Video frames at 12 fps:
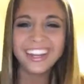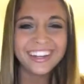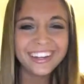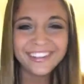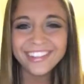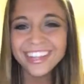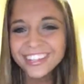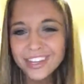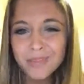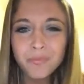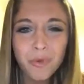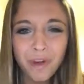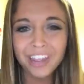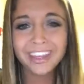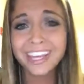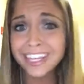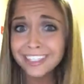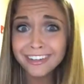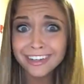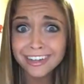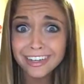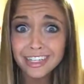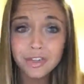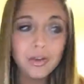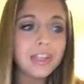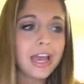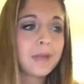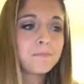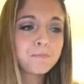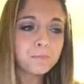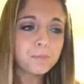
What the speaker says: that's just boring. The kids are going to enjoy that.